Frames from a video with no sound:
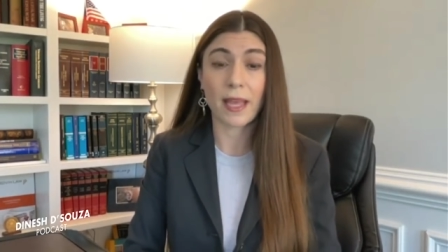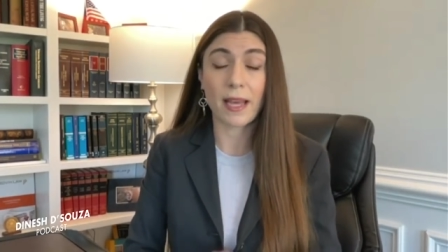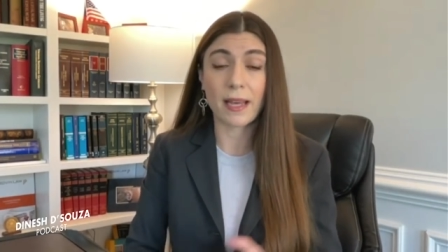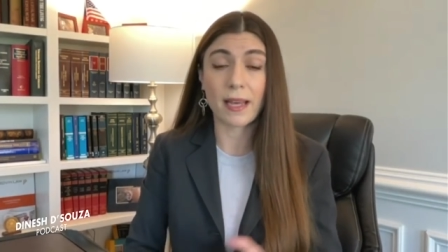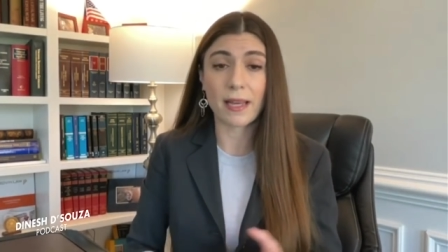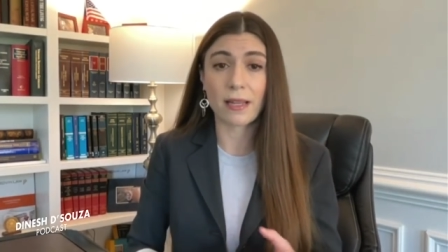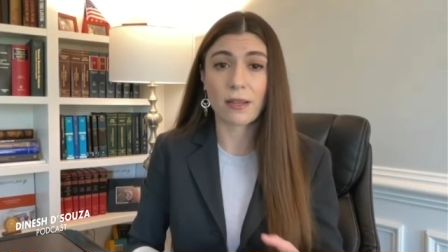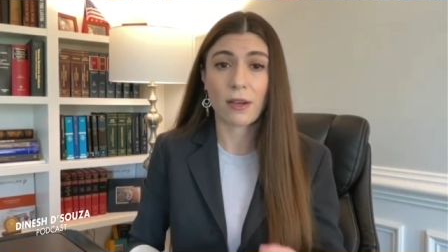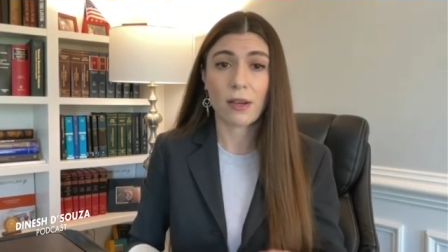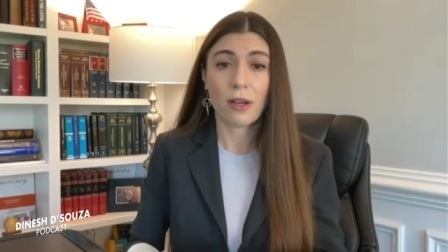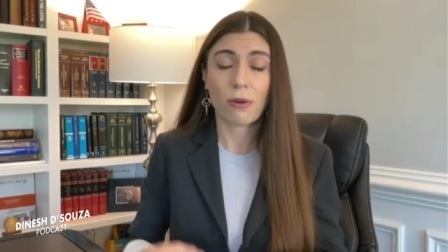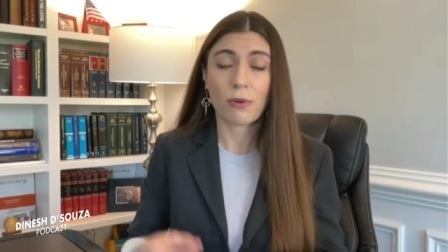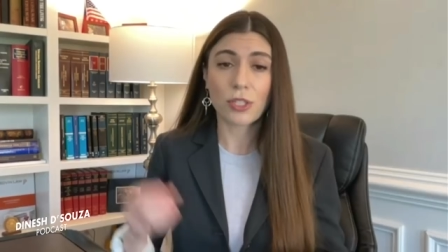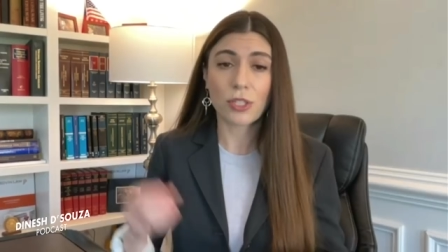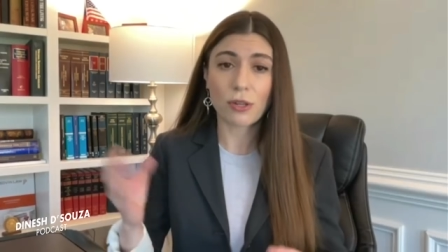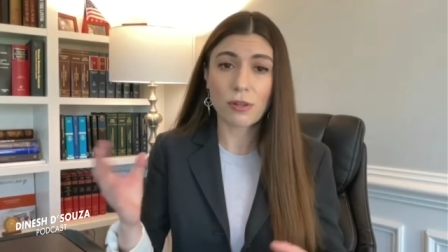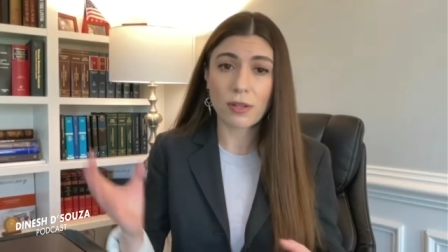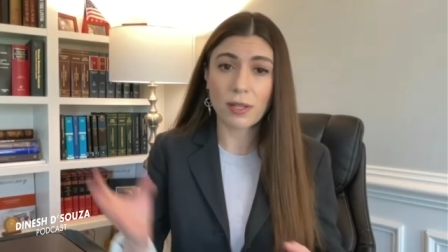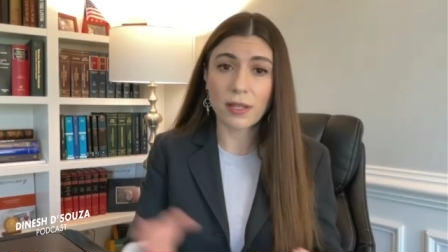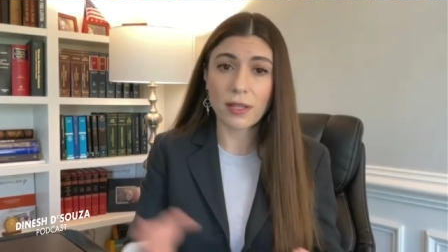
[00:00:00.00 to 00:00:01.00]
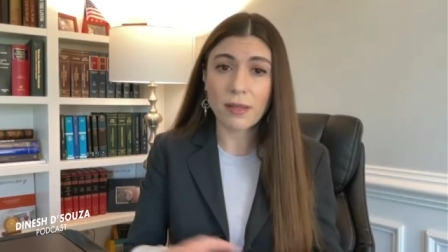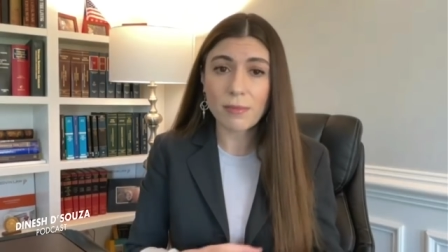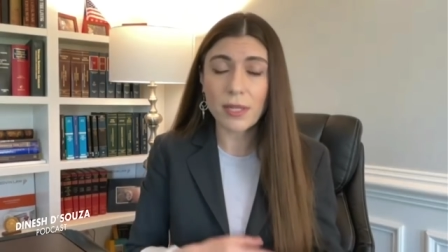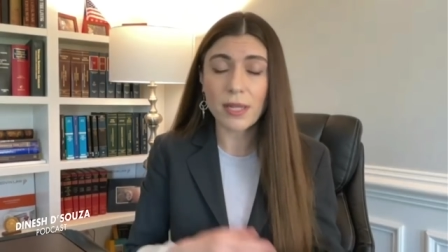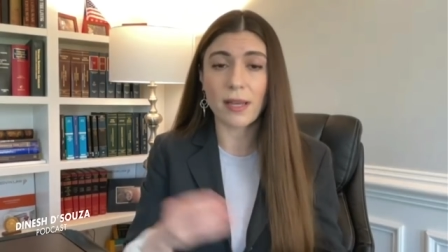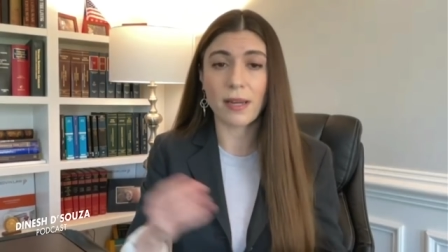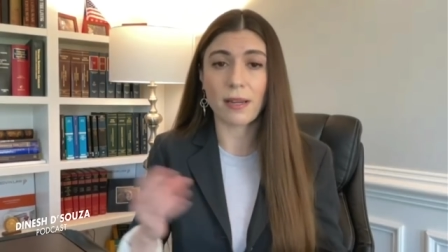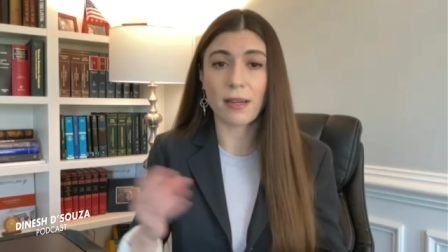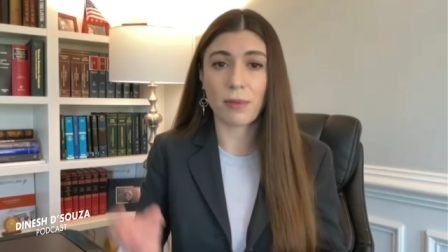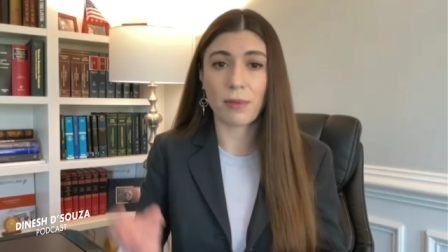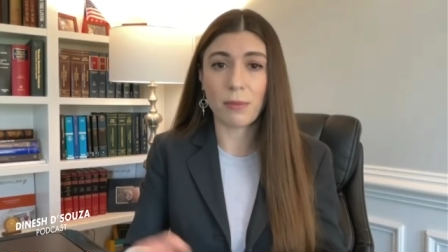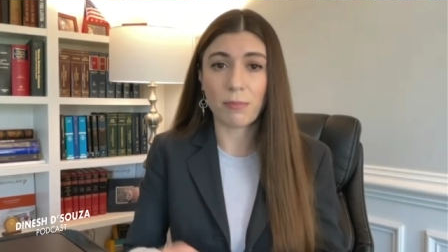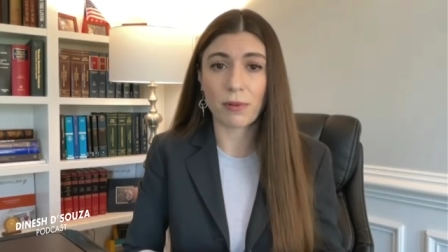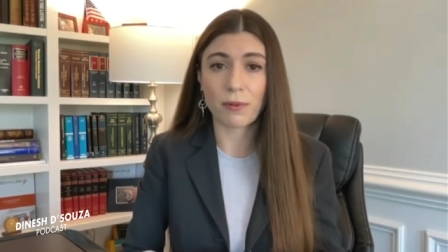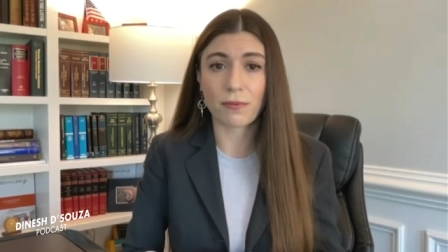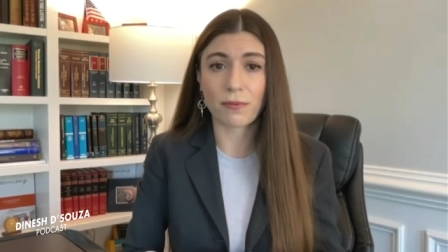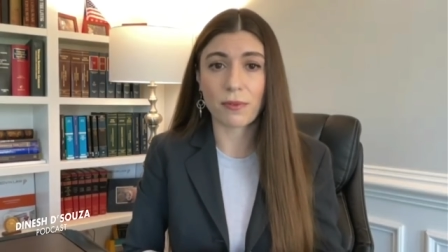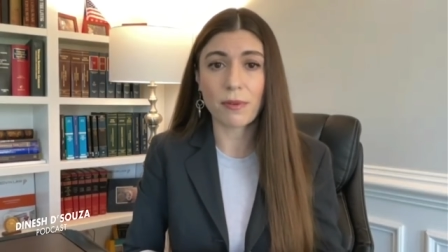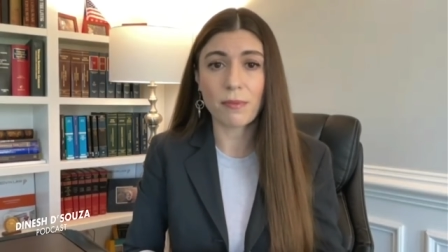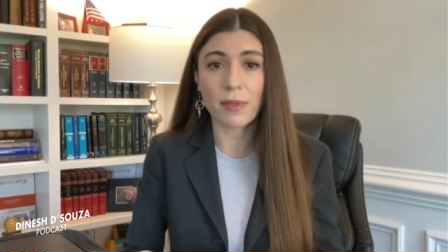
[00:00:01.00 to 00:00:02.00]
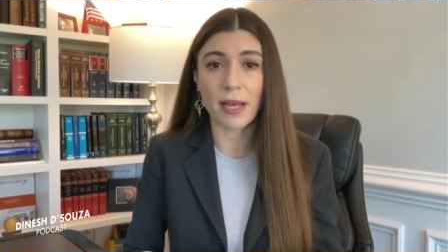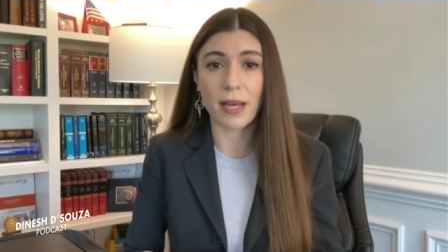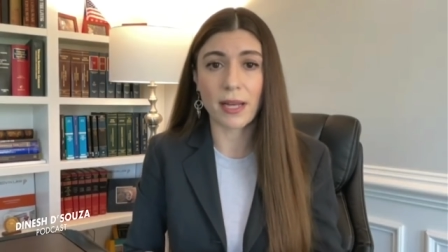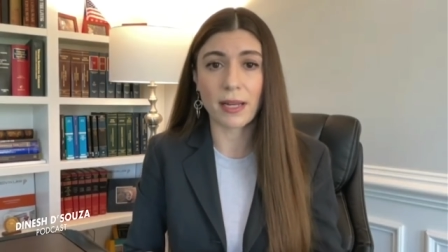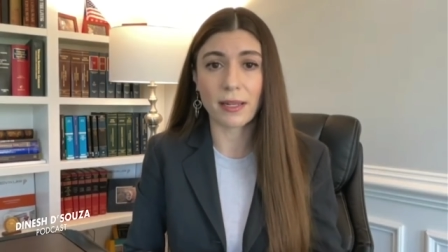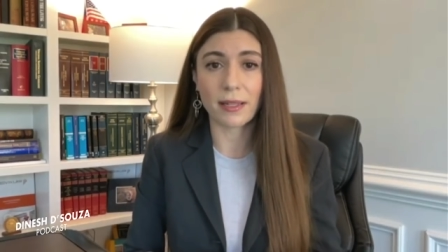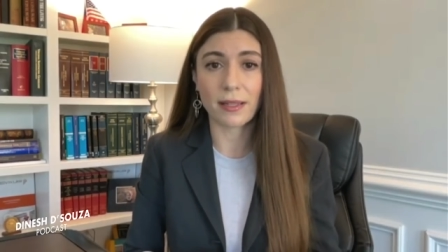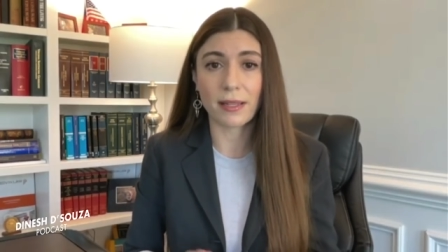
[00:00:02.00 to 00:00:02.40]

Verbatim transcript: And we started eliminating people from that.